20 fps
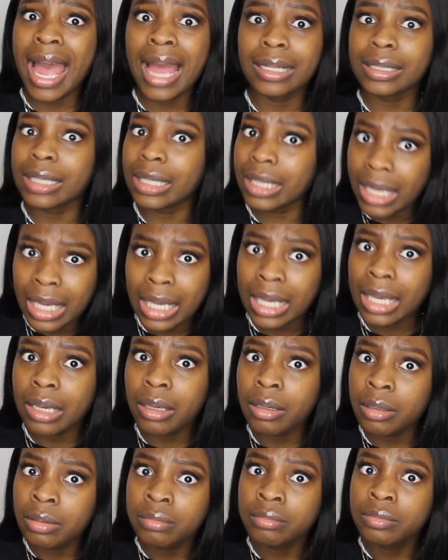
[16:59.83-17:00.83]
at the
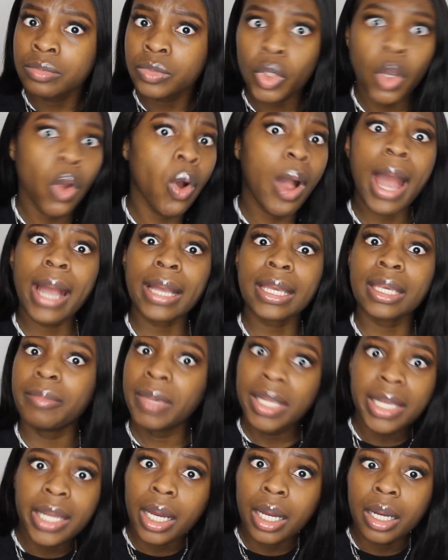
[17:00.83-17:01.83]
King. Or at
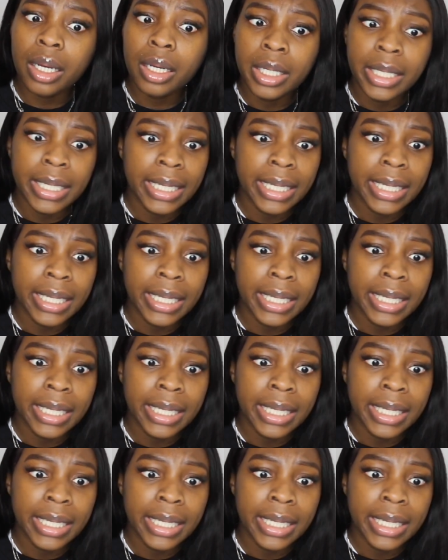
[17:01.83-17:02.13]
Camilla.